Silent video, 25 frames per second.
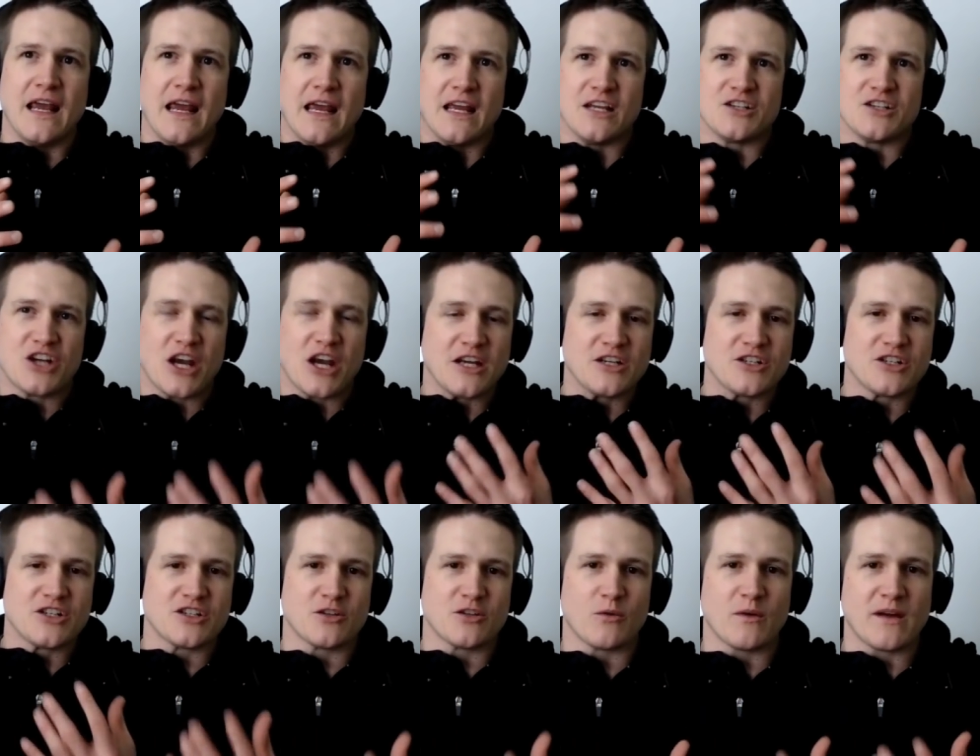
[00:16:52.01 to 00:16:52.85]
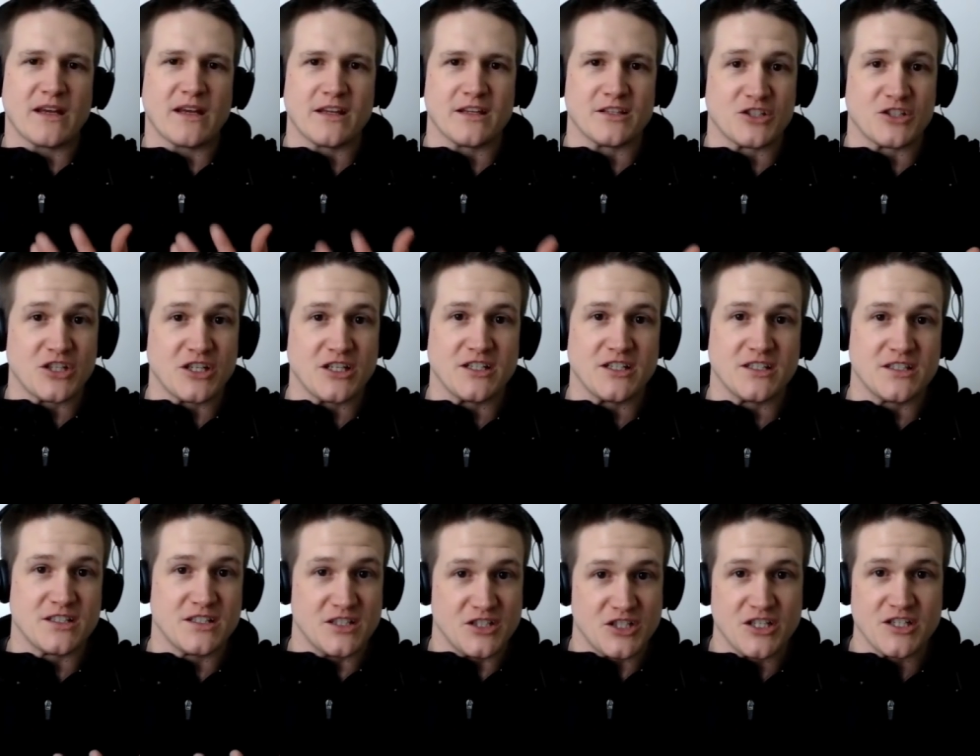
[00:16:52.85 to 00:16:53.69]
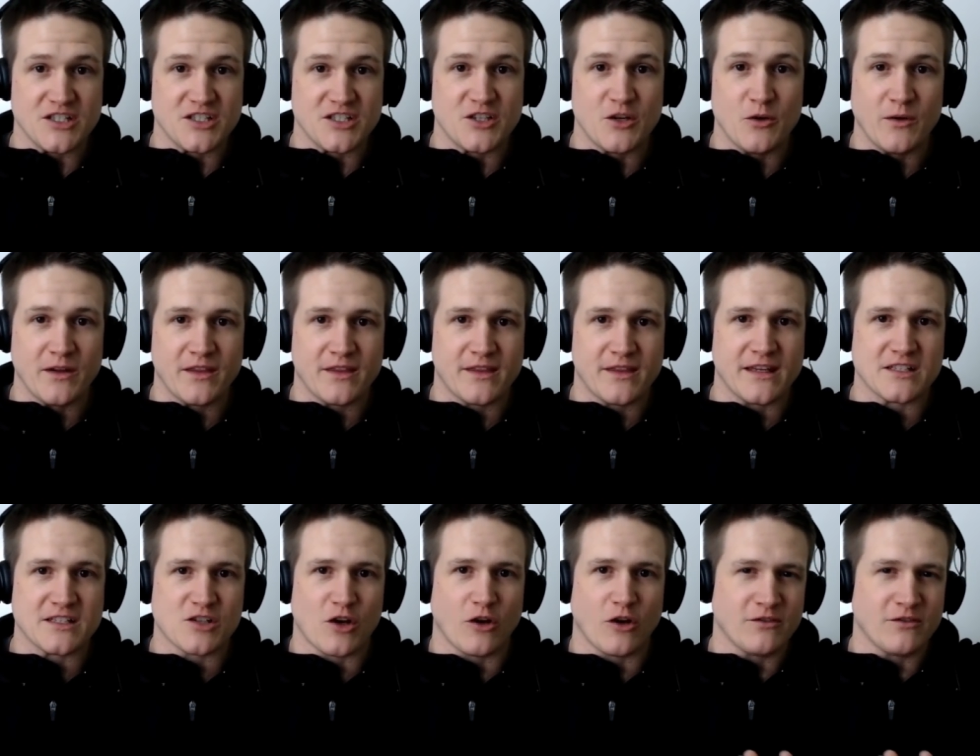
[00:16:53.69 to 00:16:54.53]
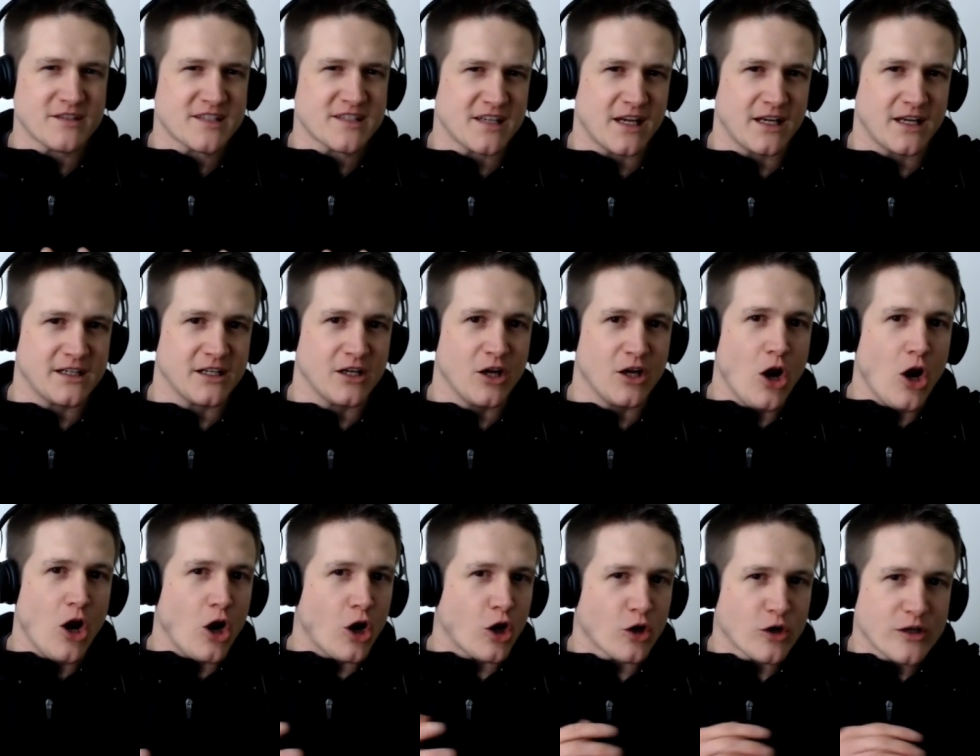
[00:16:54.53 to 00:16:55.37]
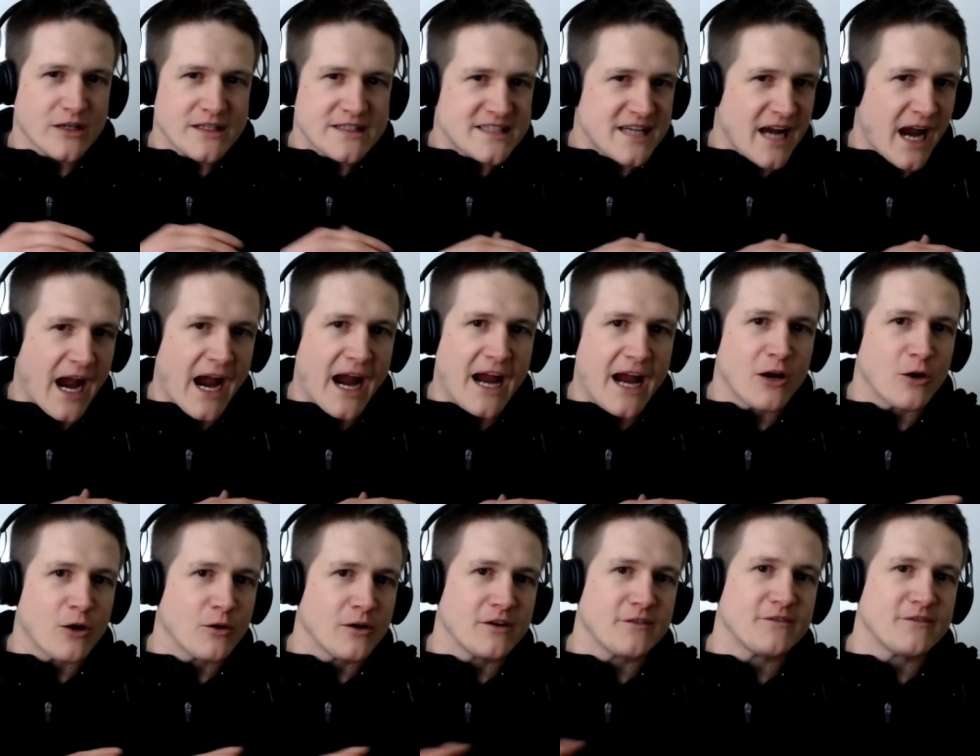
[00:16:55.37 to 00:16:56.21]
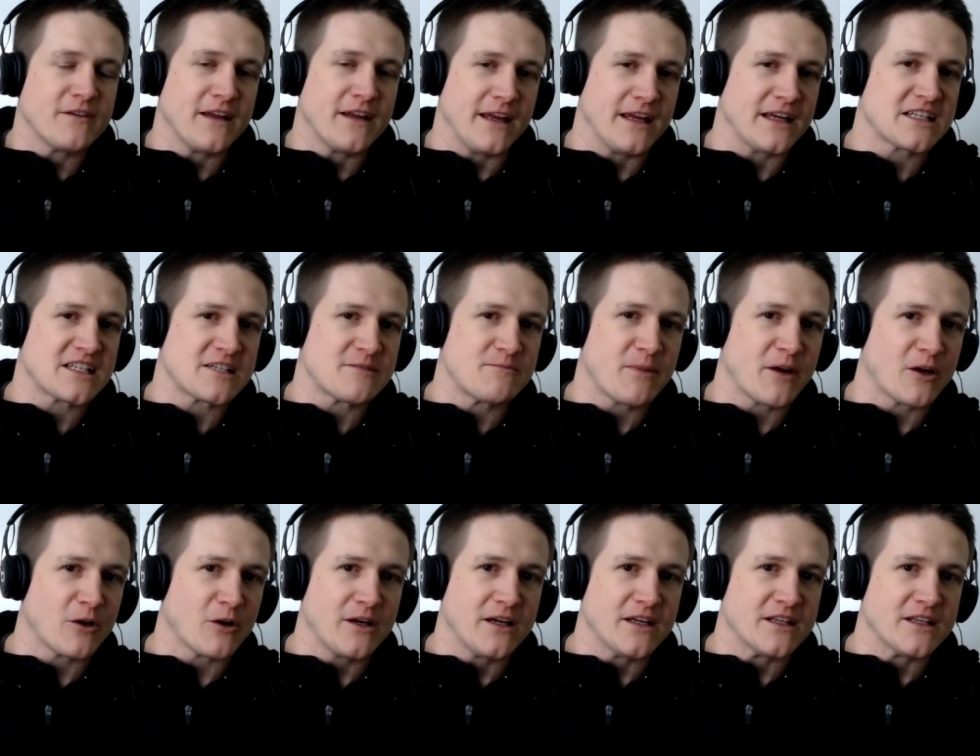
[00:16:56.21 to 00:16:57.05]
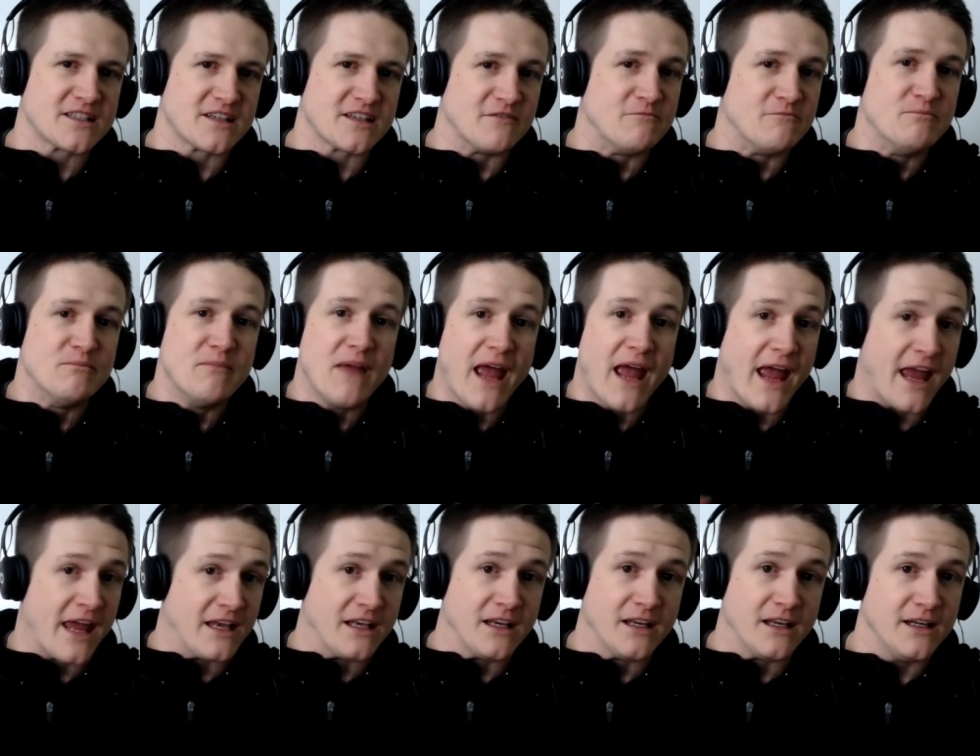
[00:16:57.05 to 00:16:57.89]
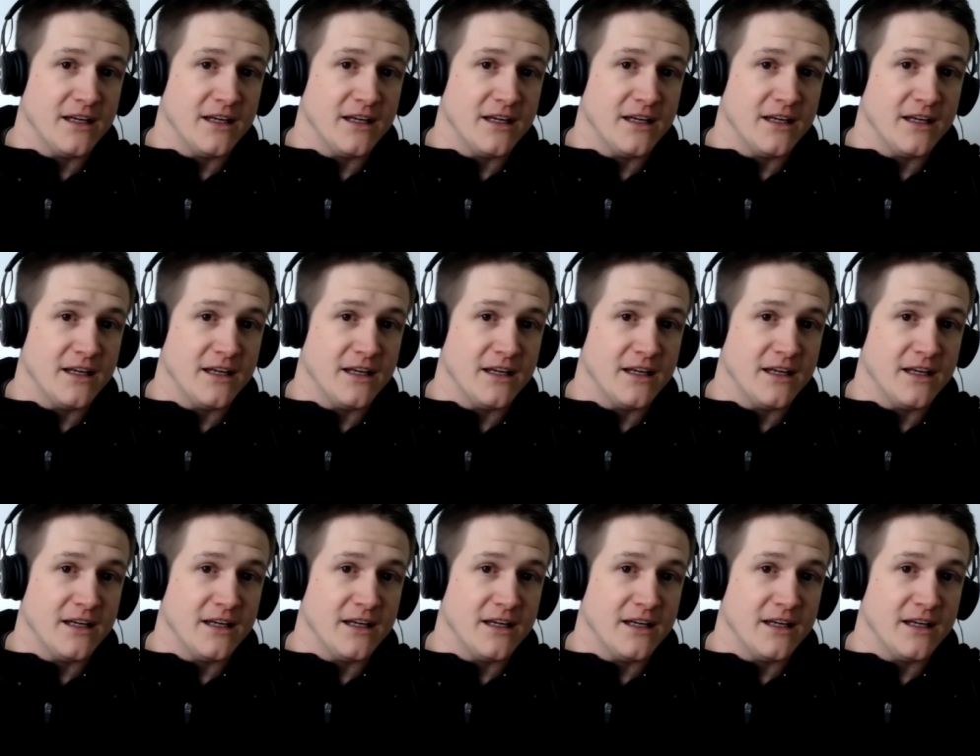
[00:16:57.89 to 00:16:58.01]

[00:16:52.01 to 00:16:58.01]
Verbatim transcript: and changes the way that she she's doing things all of a sudden her entire experience of men